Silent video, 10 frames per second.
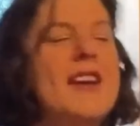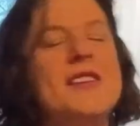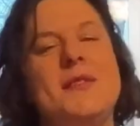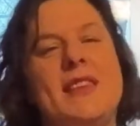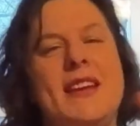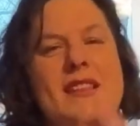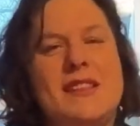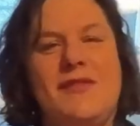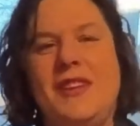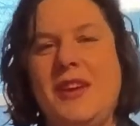So at the end of
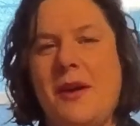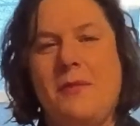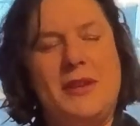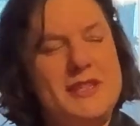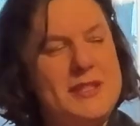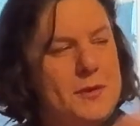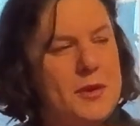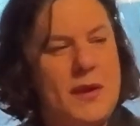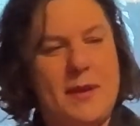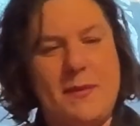this video, I'm going to do a
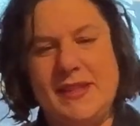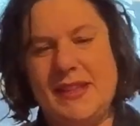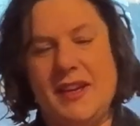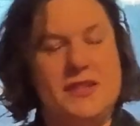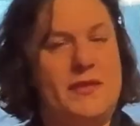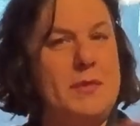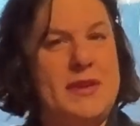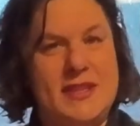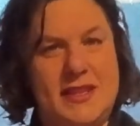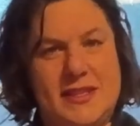quick montage of a
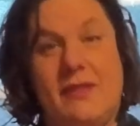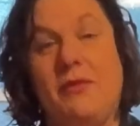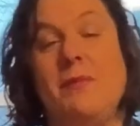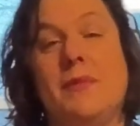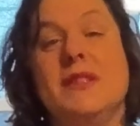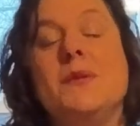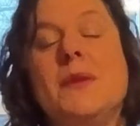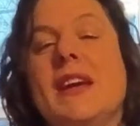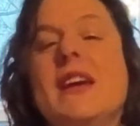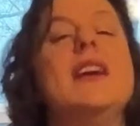bunch of the stuff we've been
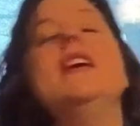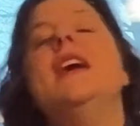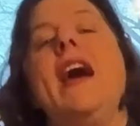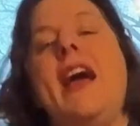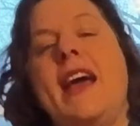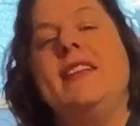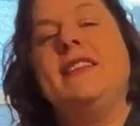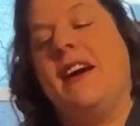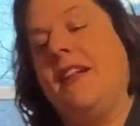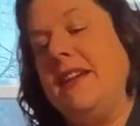doing, and
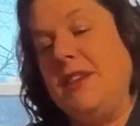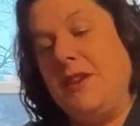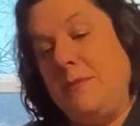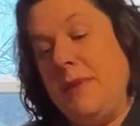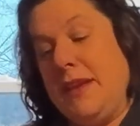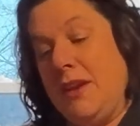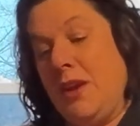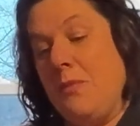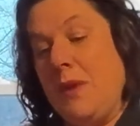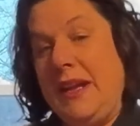I'll ask your opinion
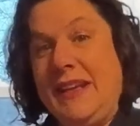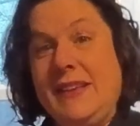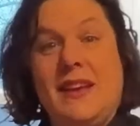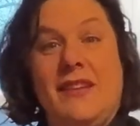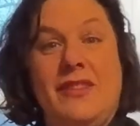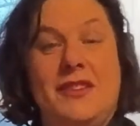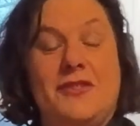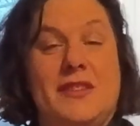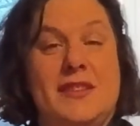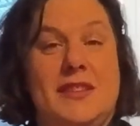on what is of
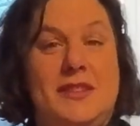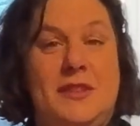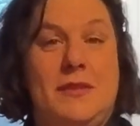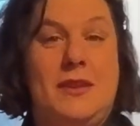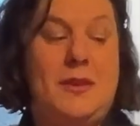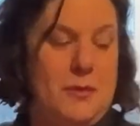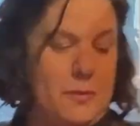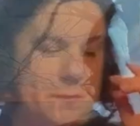interest to you.